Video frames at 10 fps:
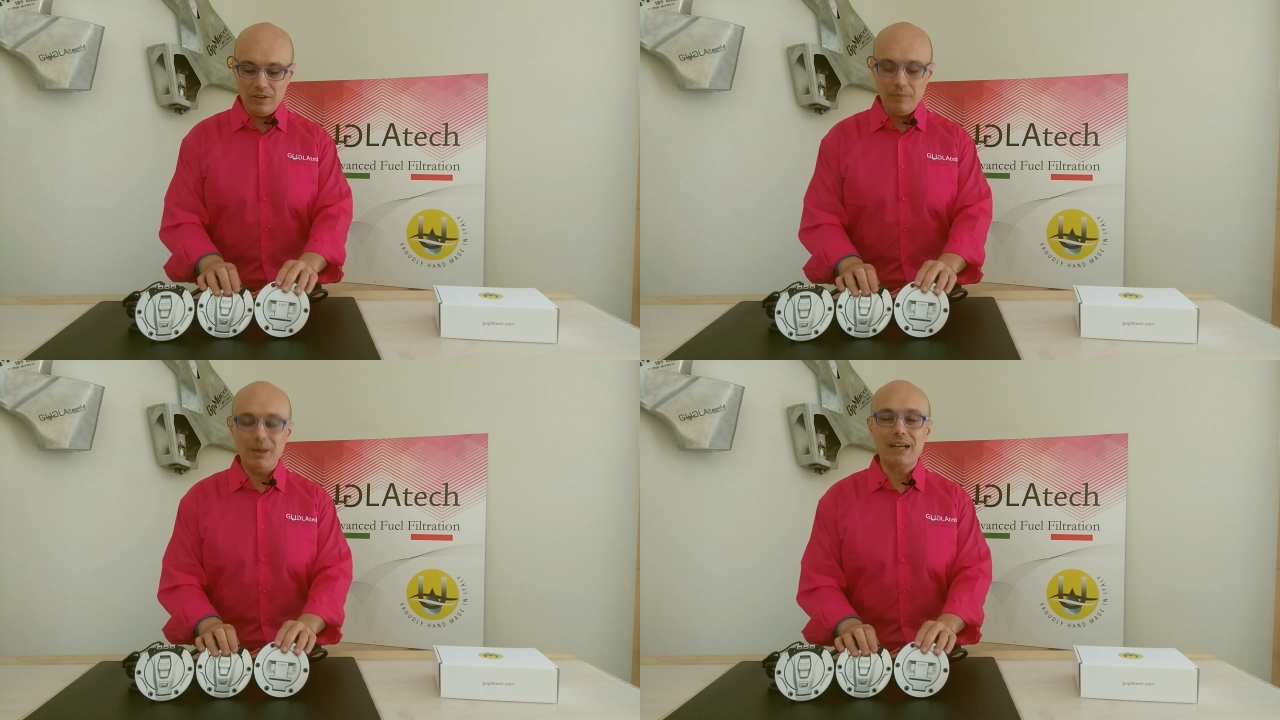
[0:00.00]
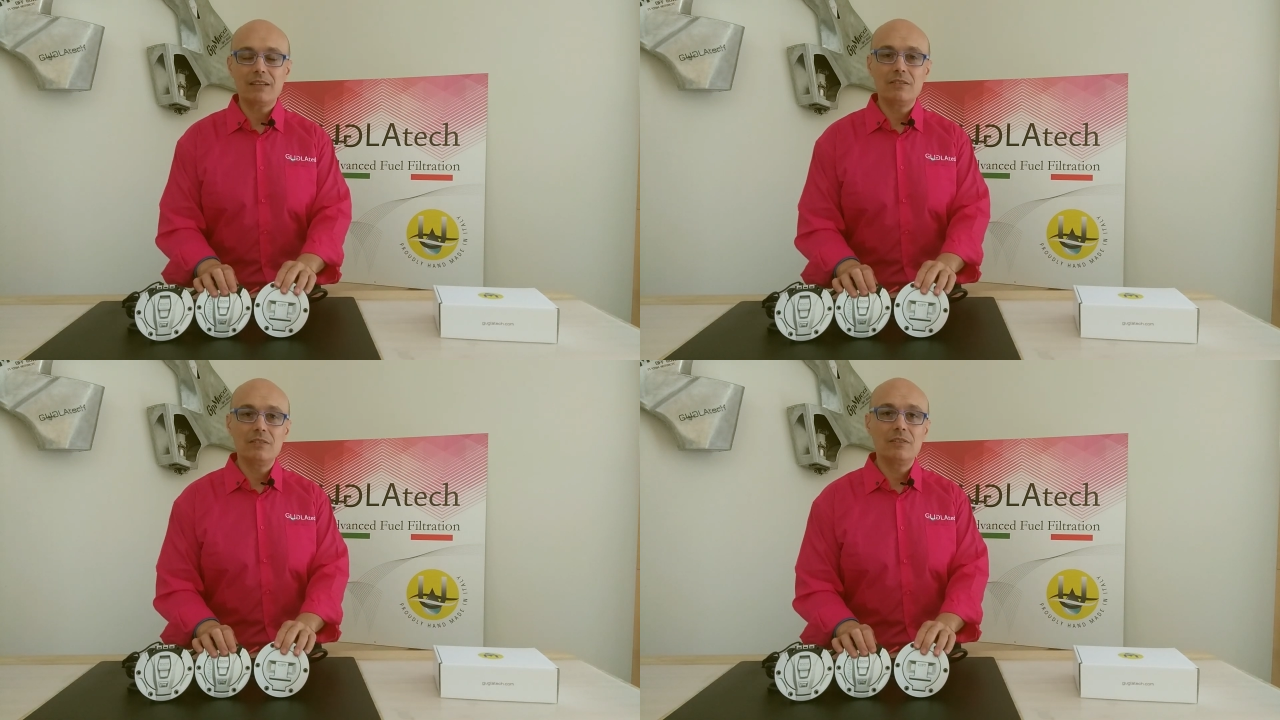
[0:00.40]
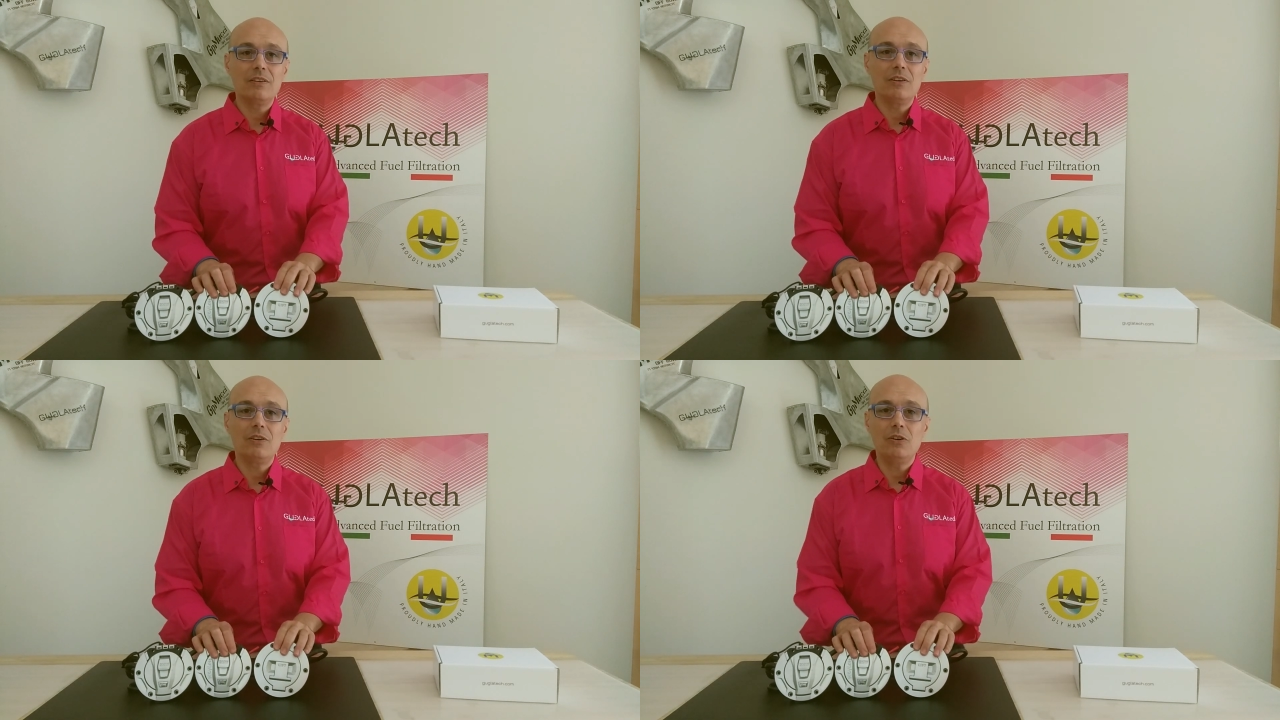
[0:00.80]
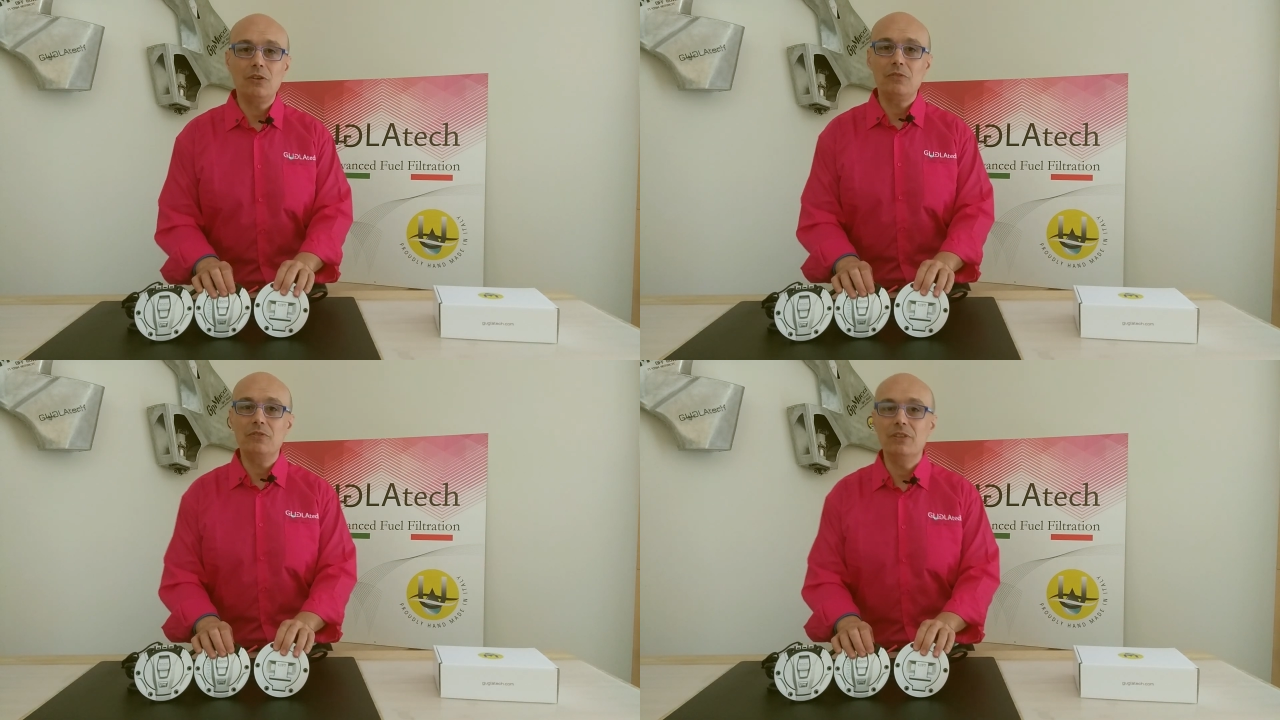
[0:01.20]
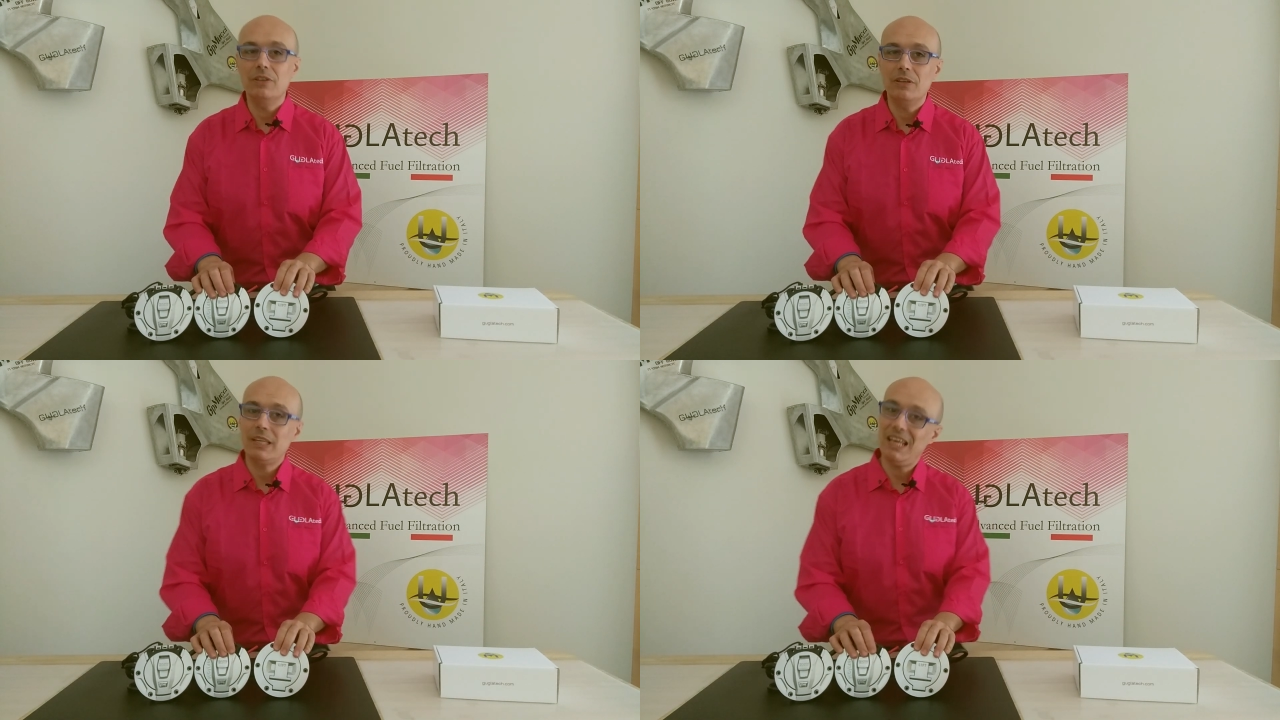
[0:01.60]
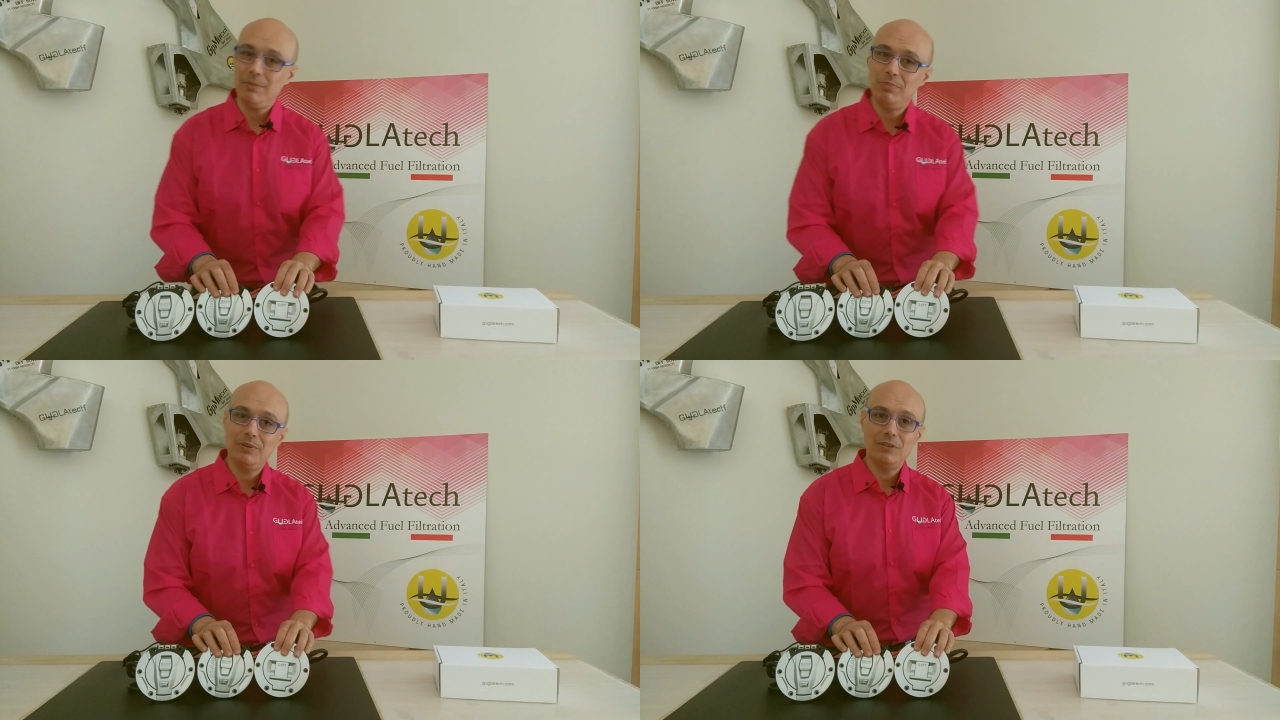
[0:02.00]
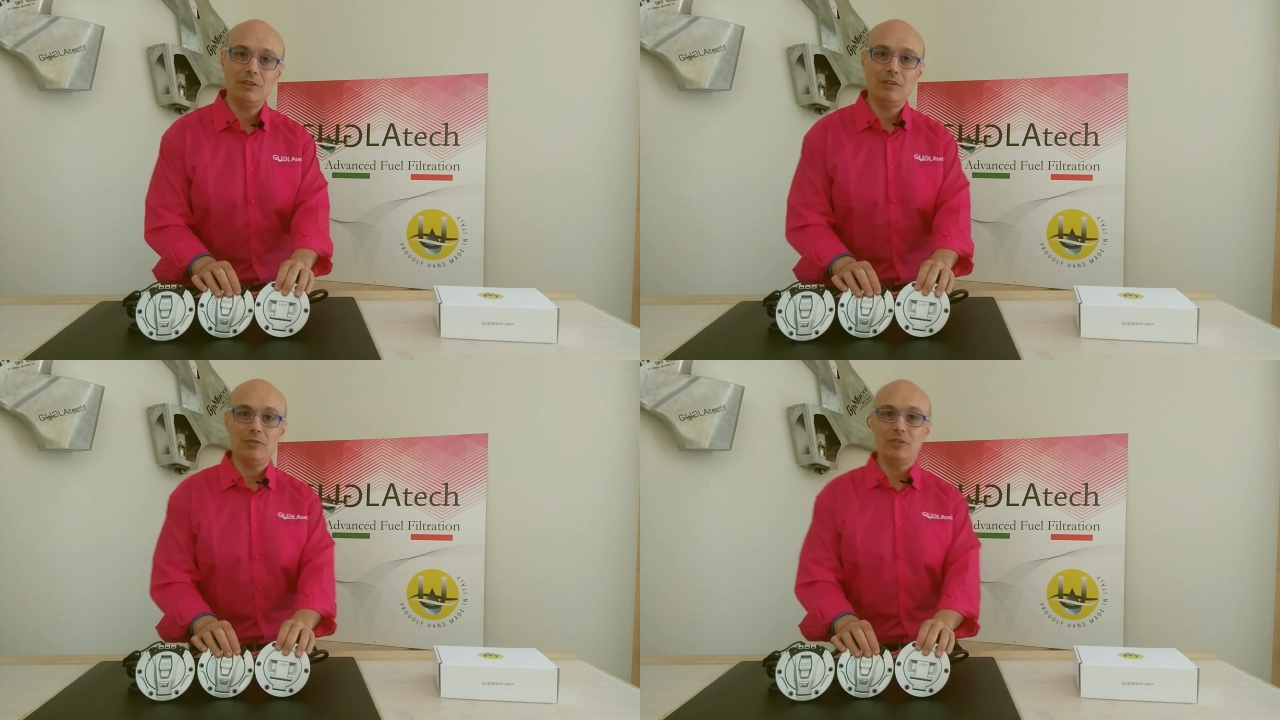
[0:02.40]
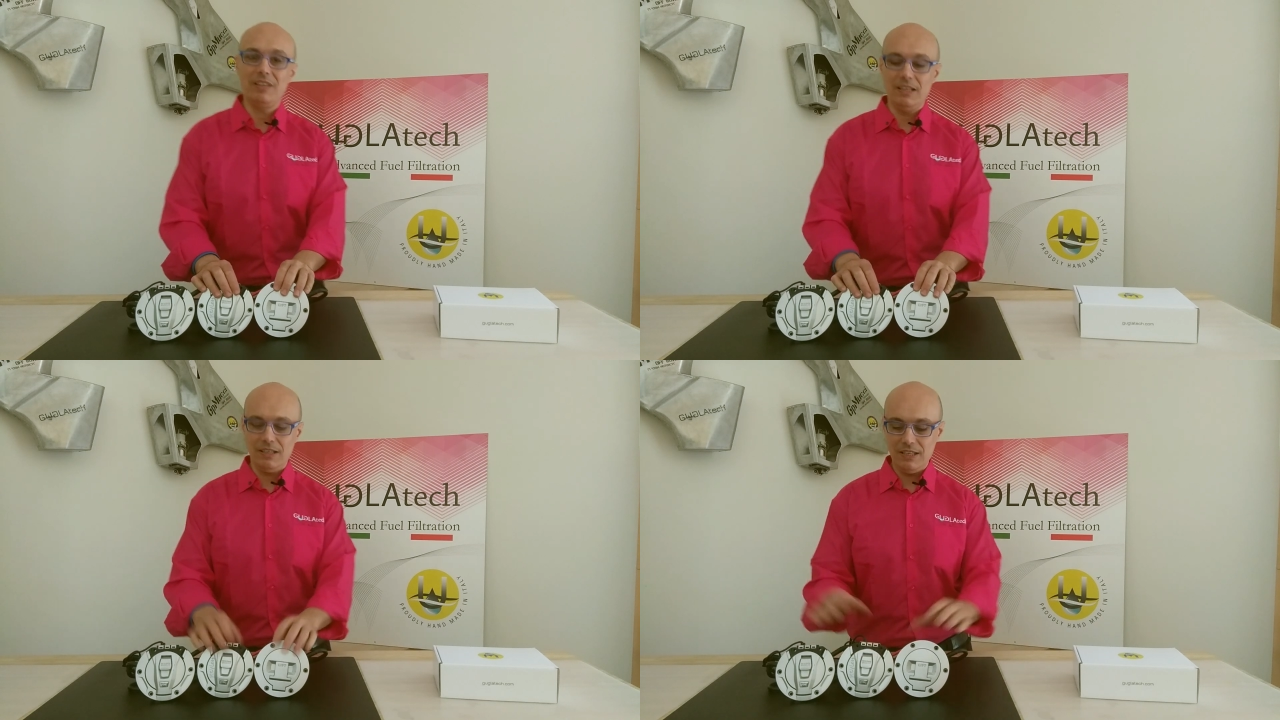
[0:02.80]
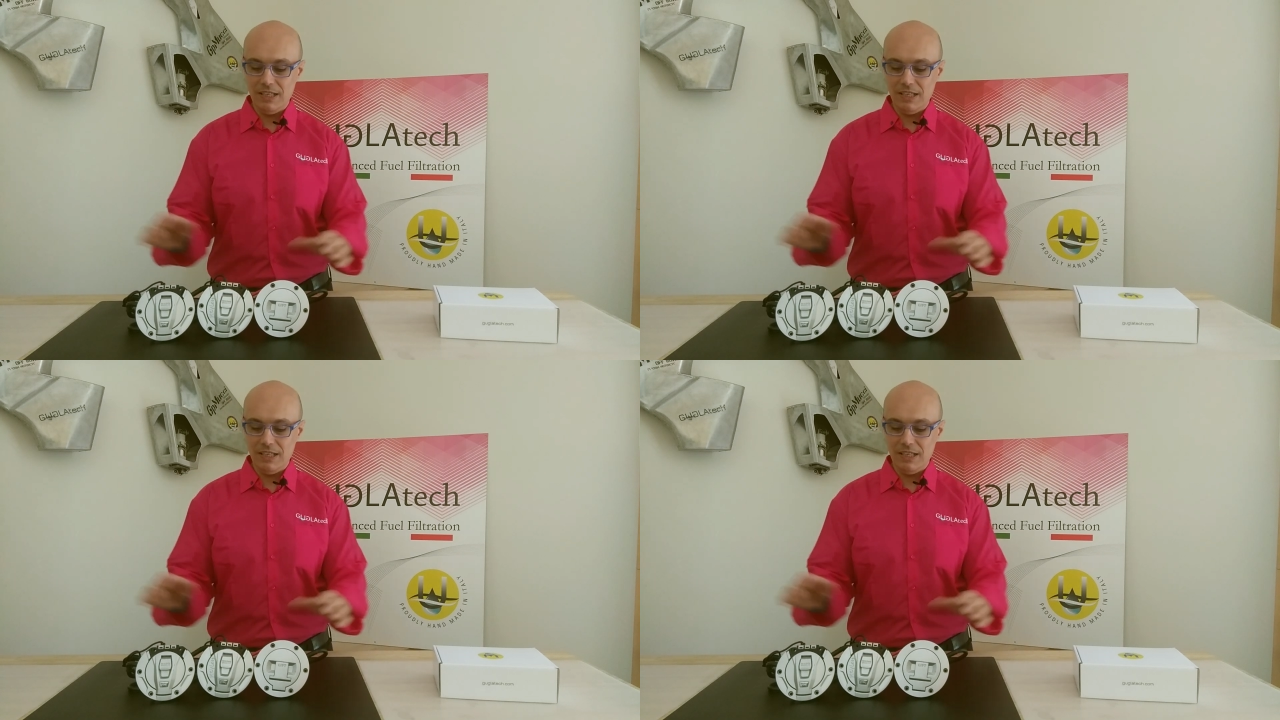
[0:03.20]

part of the cap of your tank.